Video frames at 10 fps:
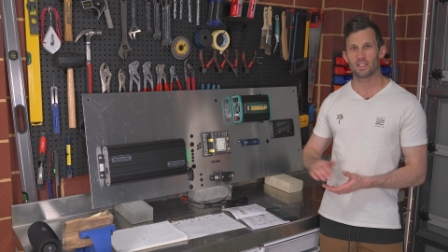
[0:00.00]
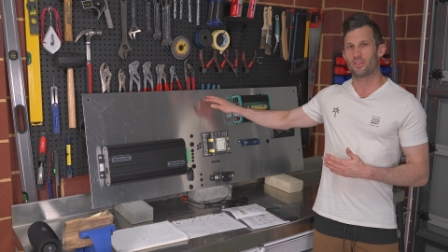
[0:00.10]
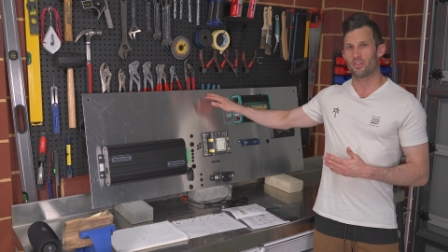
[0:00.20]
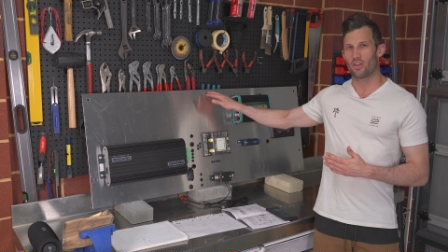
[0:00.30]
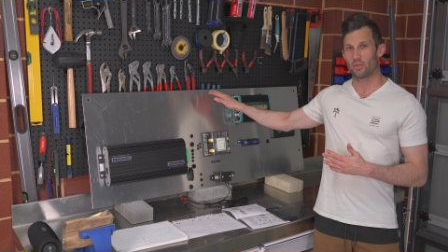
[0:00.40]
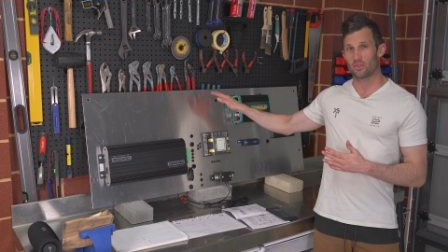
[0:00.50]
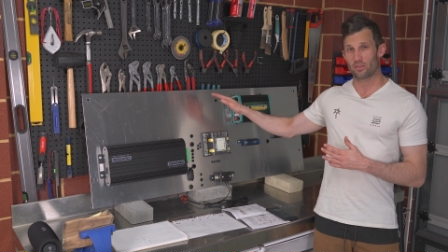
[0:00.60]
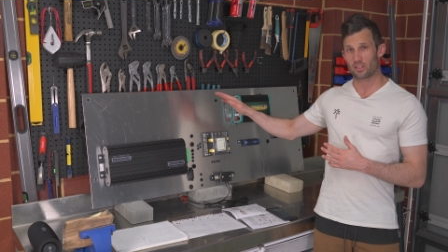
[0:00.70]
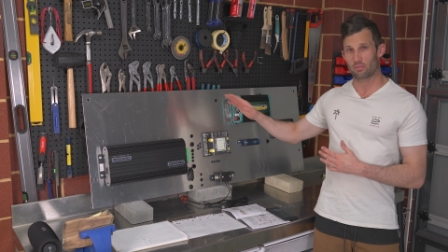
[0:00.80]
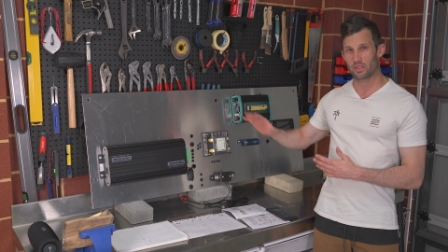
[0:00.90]
So we're doing
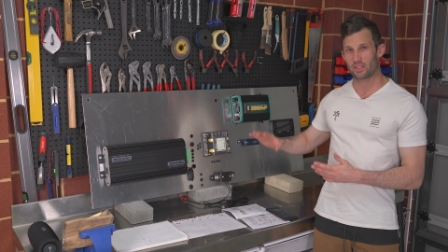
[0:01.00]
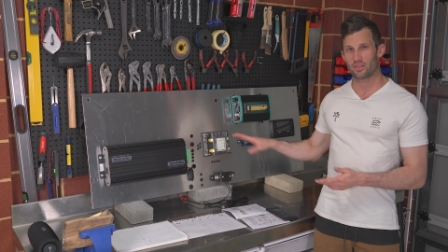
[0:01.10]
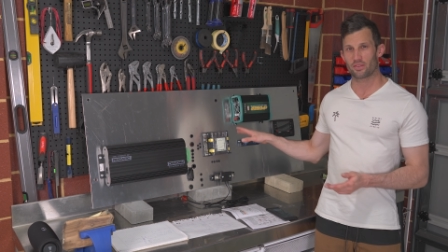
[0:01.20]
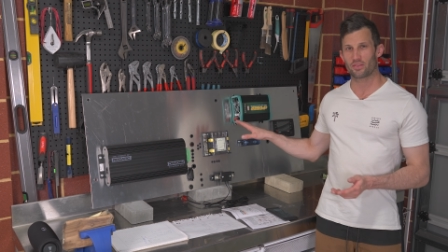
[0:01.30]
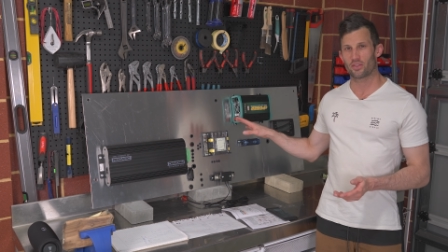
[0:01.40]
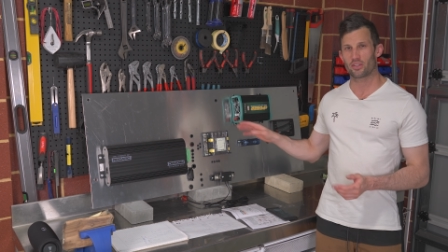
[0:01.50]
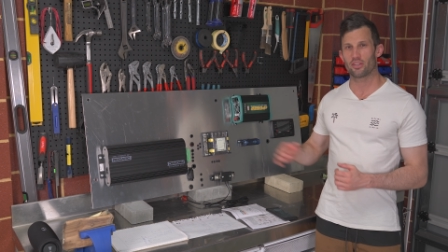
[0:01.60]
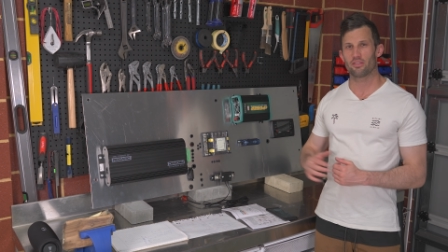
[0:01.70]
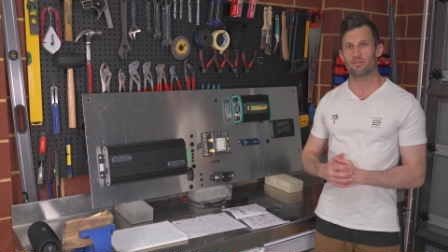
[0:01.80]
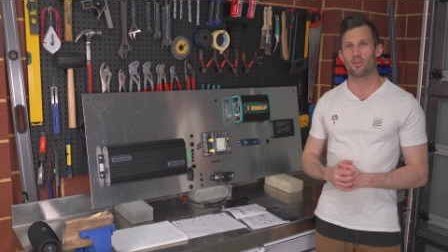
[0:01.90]
a complete
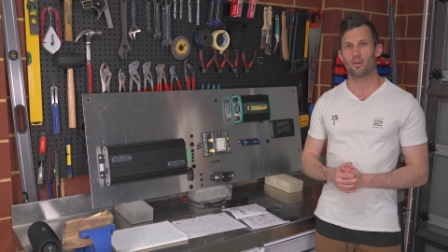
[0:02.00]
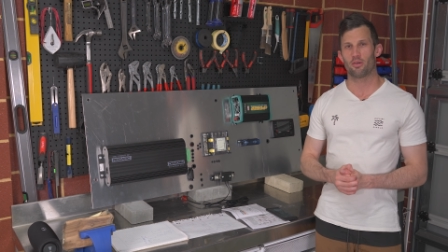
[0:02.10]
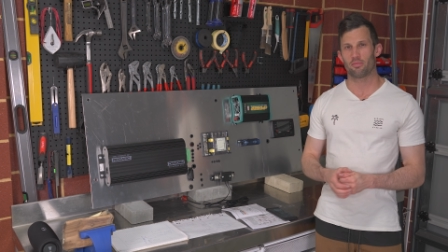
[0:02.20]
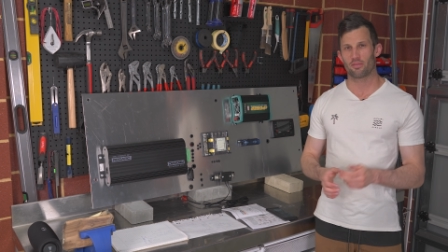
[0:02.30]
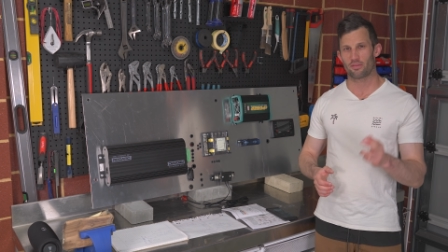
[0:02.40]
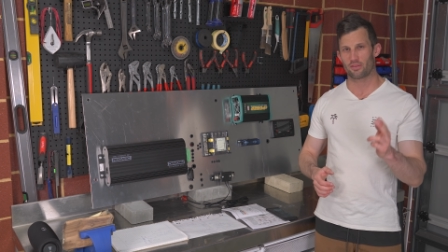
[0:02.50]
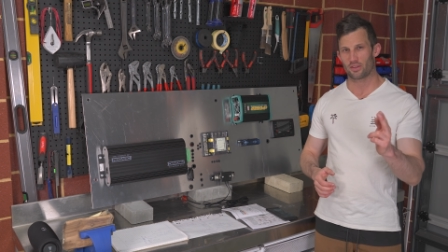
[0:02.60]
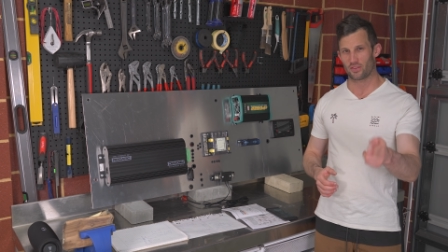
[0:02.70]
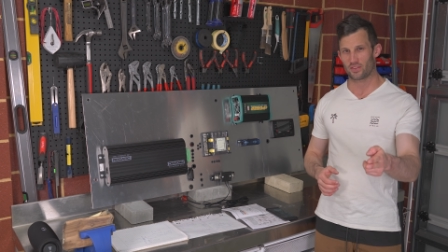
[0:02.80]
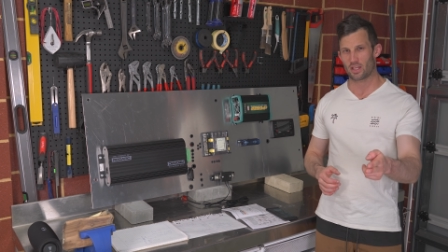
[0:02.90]
circuit from
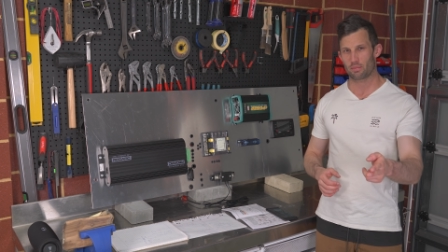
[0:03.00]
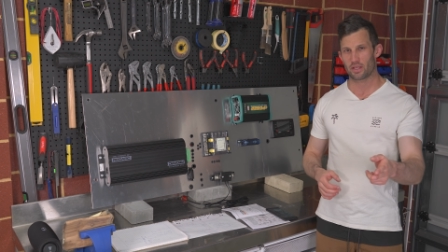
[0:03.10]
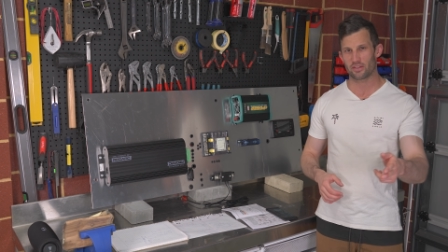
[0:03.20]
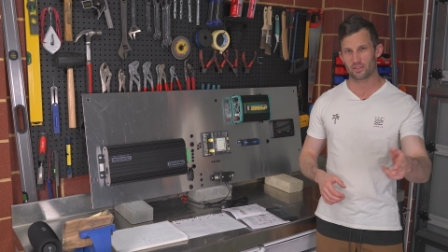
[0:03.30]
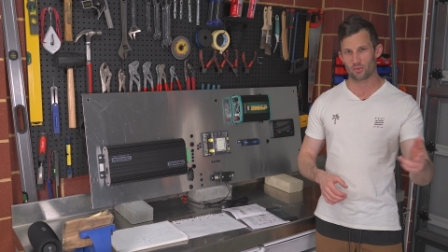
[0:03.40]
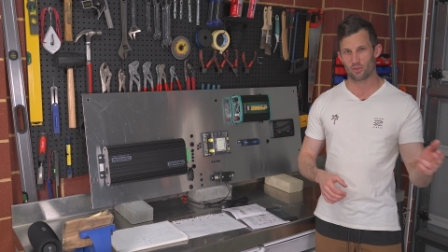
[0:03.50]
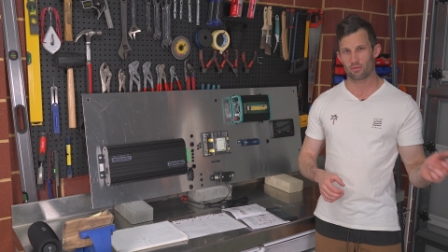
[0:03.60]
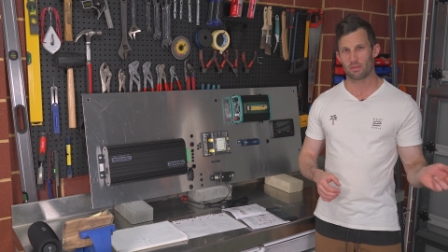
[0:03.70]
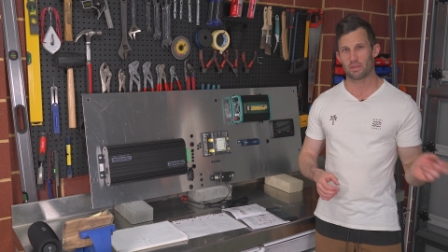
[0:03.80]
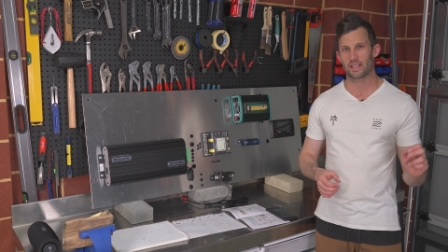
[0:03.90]
the starter battery all the
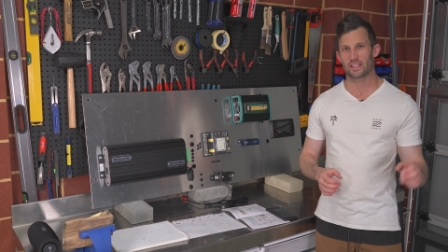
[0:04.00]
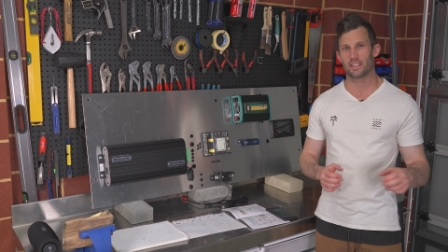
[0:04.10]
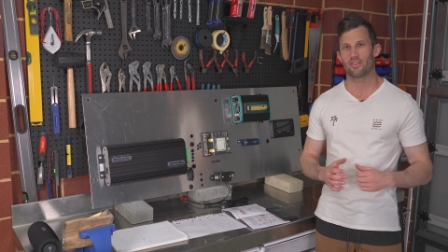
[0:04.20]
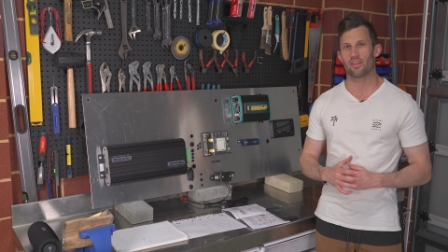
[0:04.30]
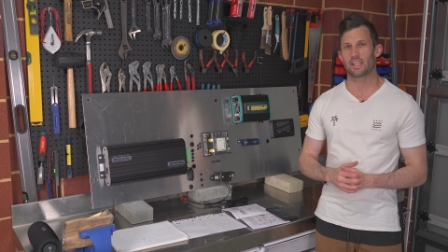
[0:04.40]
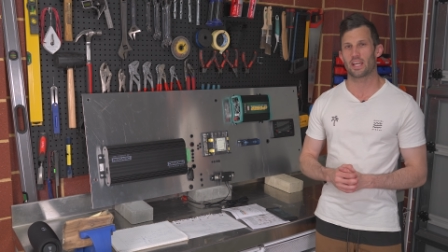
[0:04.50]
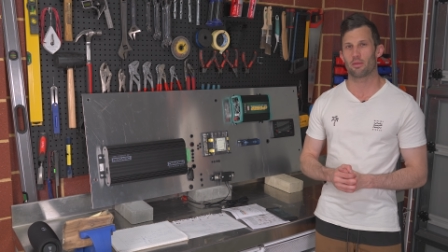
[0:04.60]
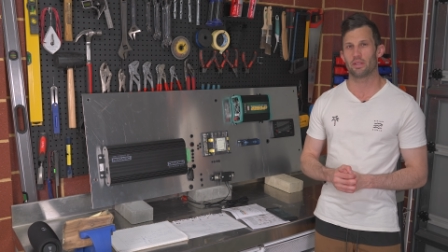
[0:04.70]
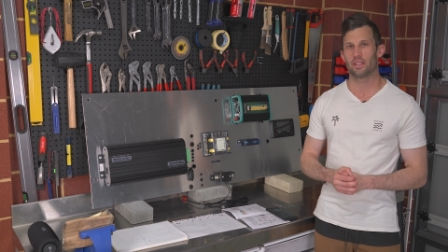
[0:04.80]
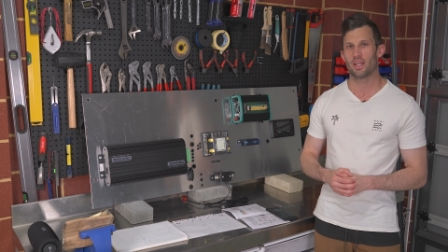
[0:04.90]
way back into the
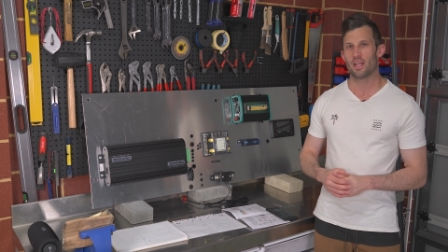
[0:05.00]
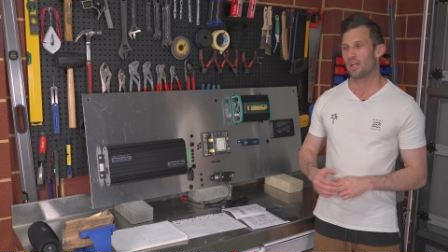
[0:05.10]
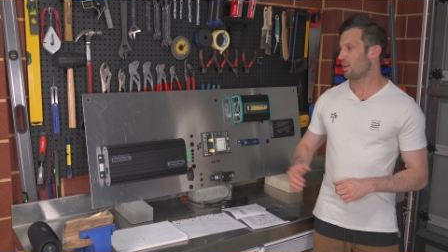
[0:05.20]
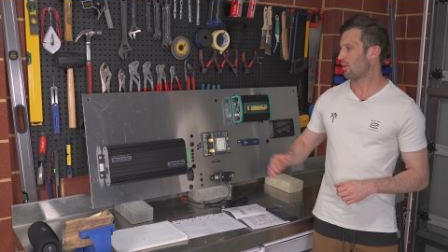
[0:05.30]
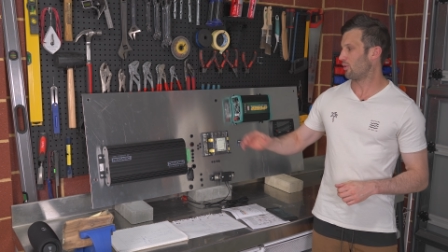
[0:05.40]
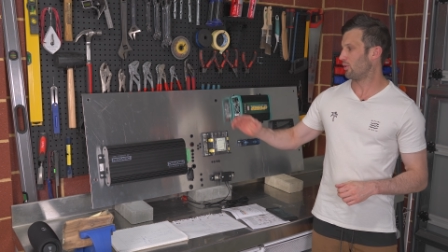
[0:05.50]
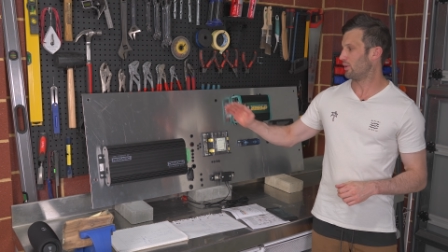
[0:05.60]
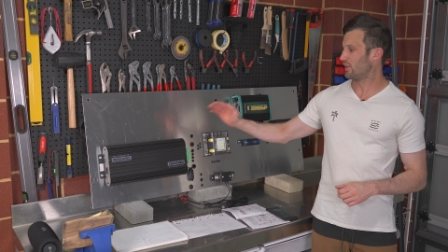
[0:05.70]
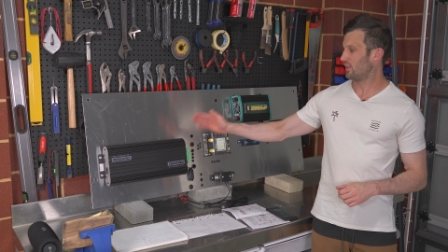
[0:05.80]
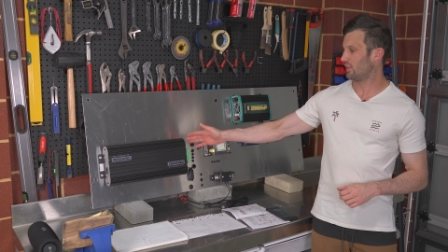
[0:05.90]
canopy through
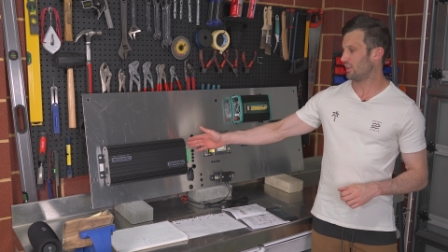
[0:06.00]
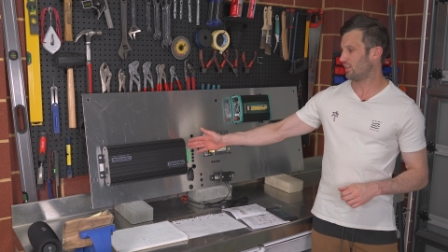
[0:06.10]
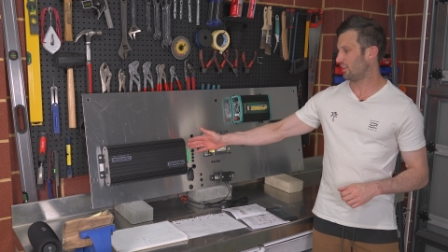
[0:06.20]
DC-DC